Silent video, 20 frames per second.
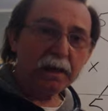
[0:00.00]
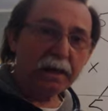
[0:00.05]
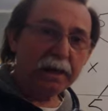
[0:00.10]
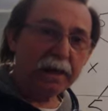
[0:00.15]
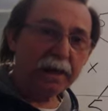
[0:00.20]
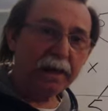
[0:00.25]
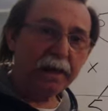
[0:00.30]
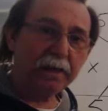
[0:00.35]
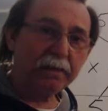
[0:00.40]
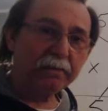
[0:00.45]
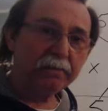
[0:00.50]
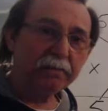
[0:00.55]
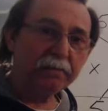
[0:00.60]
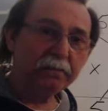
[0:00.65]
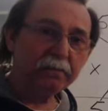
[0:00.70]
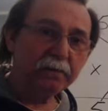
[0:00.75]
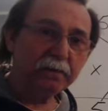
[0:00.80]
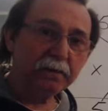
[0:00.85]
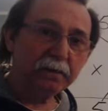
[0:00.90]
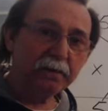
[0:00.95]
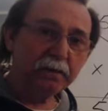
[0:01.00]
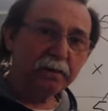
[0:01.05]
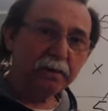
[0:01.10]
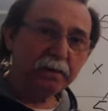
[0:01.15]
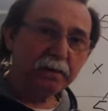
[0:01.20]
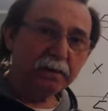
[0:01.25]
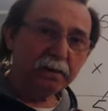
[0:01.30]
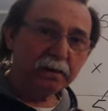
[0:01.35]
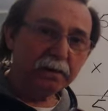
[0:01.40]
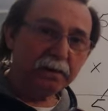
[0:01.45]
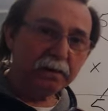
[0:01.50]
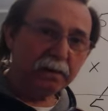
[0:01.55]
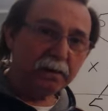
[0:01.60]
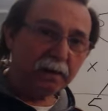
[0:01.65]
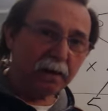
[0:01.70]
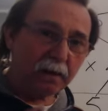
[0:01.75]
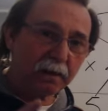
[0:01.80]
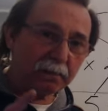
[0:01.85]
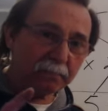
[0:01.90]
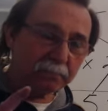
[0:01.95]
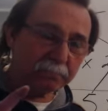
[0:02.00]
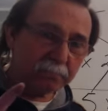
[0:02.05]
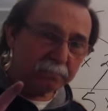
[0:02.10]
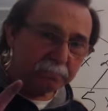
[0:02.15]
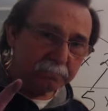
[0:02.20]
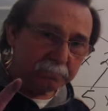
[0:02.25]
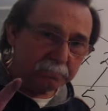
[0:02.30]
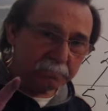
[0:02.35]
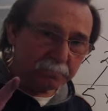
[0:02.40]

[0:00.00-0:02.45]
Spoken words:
And I'll